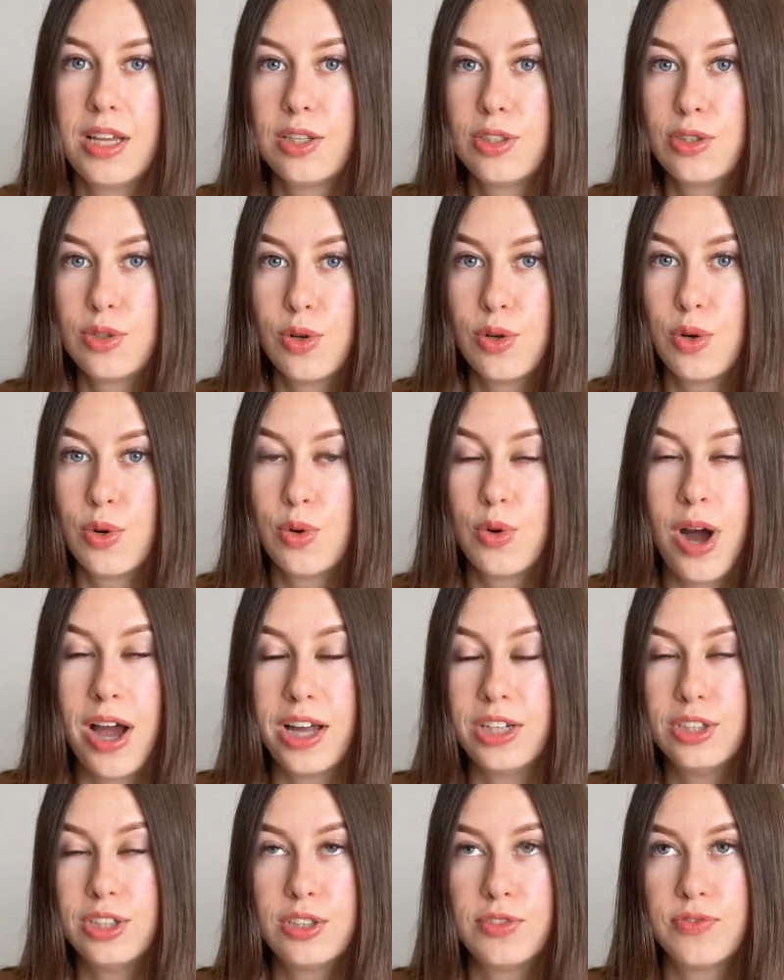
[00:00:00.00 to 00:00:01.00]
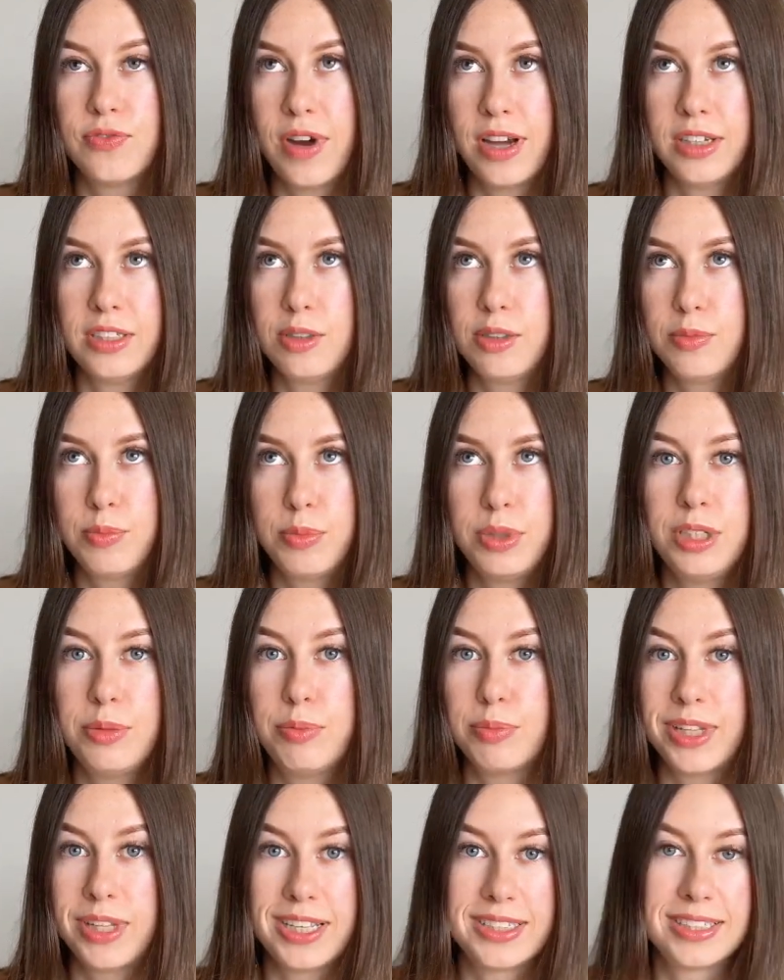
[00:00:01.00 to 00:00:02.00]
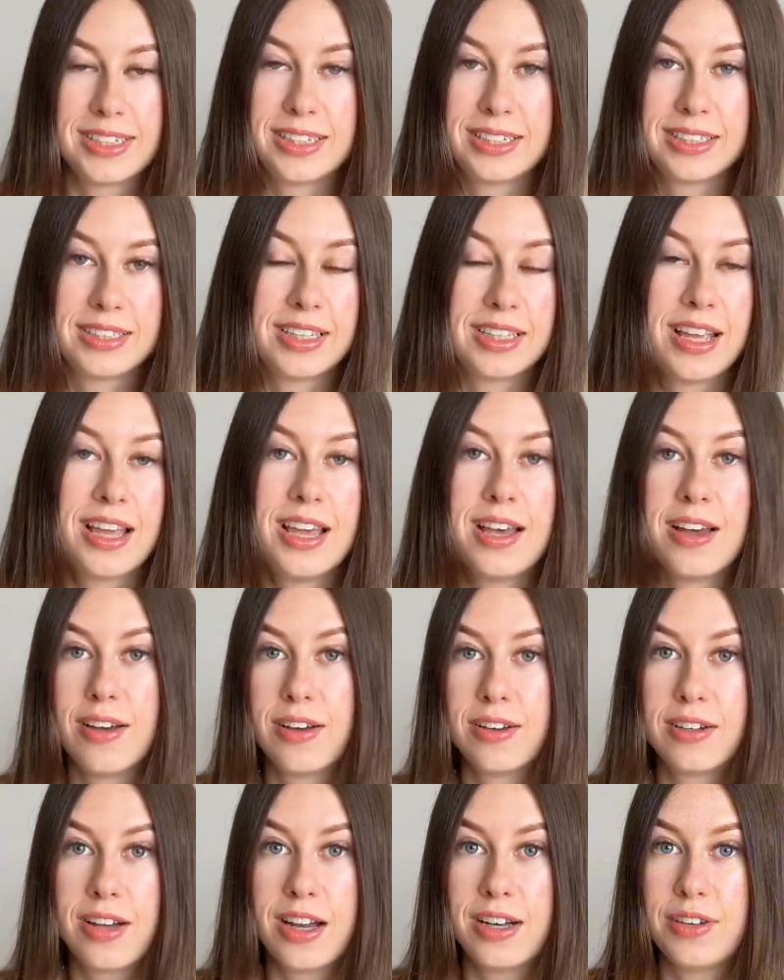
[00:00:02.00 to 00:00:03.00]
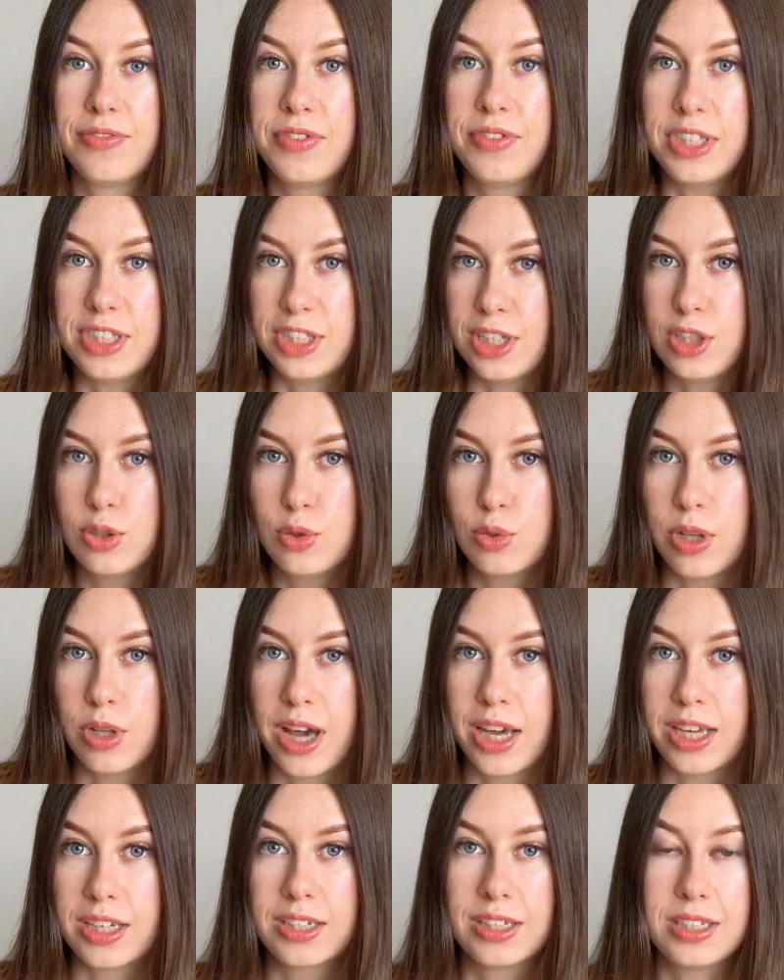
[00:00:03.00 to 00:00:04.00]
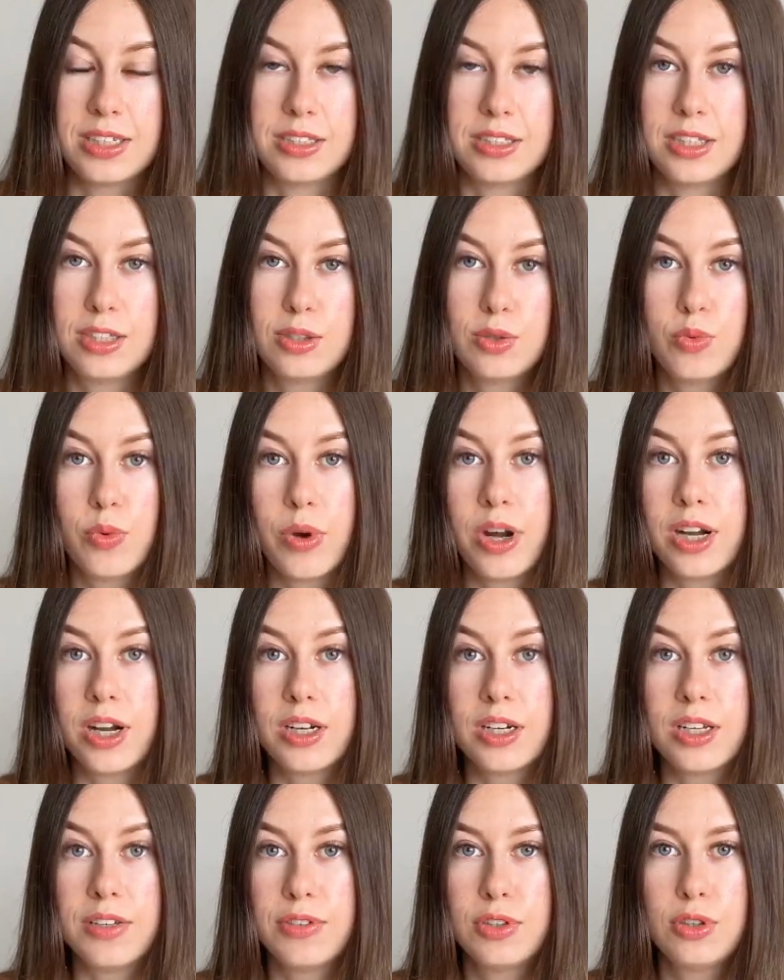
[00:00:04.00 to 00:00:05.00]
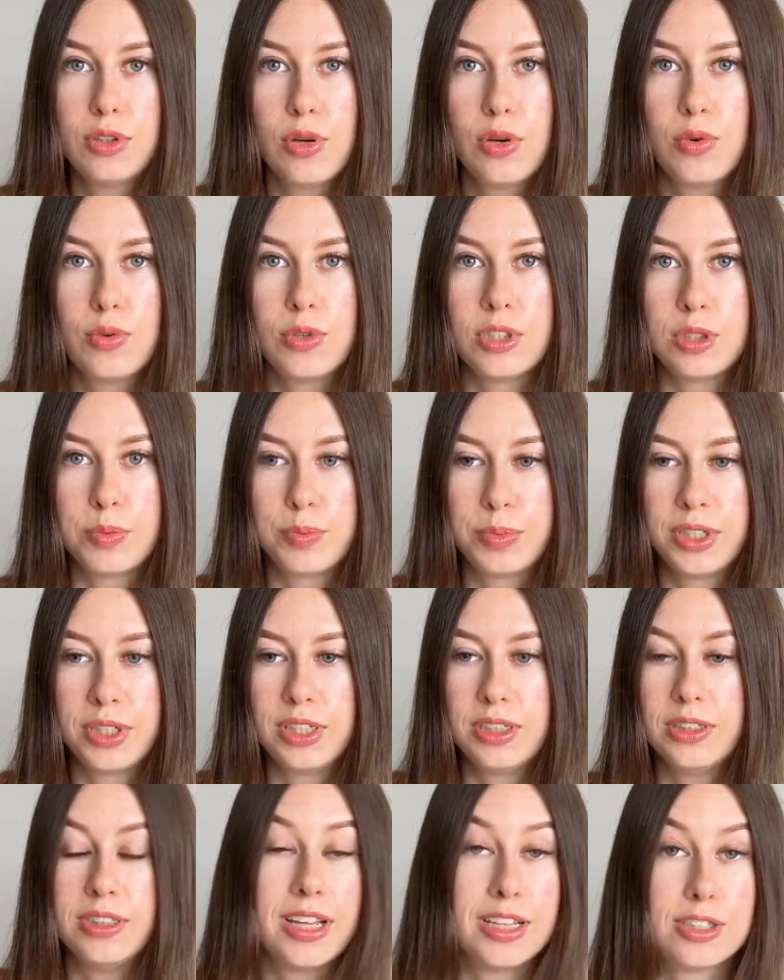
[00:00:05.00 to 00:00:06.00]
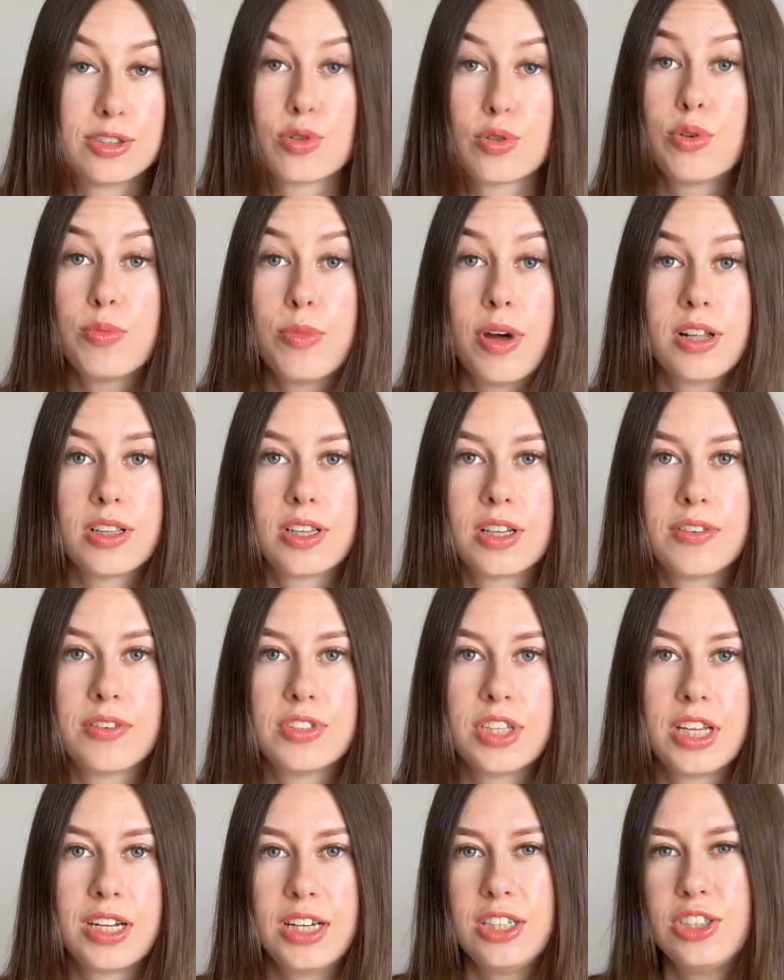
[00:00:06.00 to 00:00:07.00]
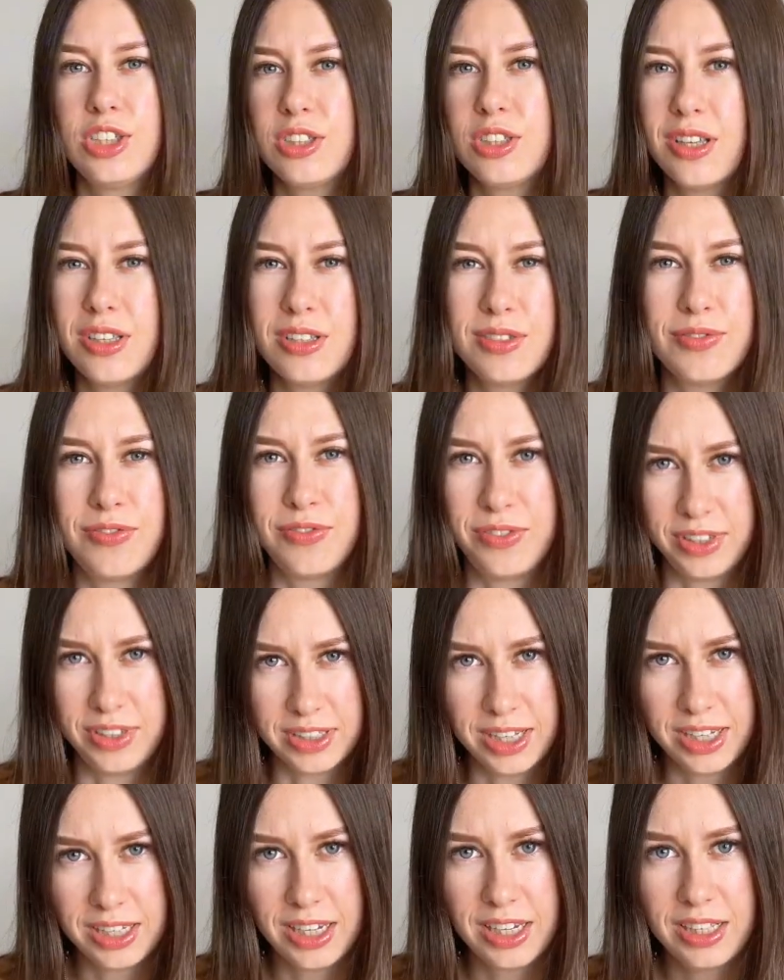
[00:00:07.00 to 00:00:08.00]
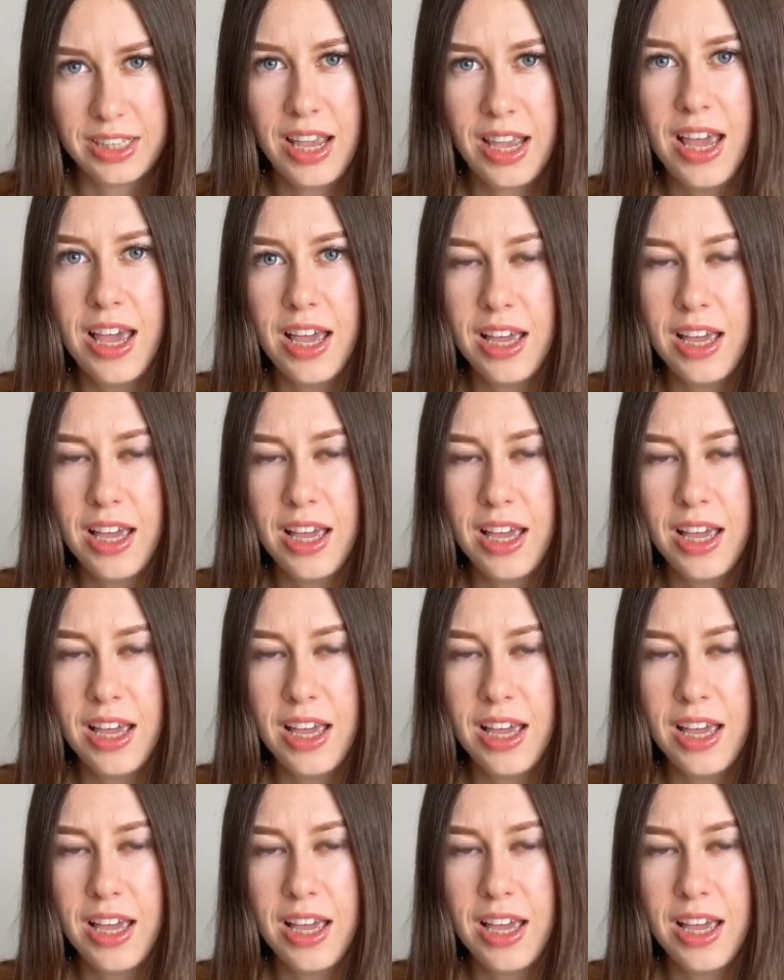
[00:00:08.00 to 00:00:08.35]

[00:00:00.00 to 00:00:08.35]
So I just find it pretty pleasant, kind of easy to like, easy to wear. Even though it's pretty dense gourmand, like I've said, it just doesn't feel like it.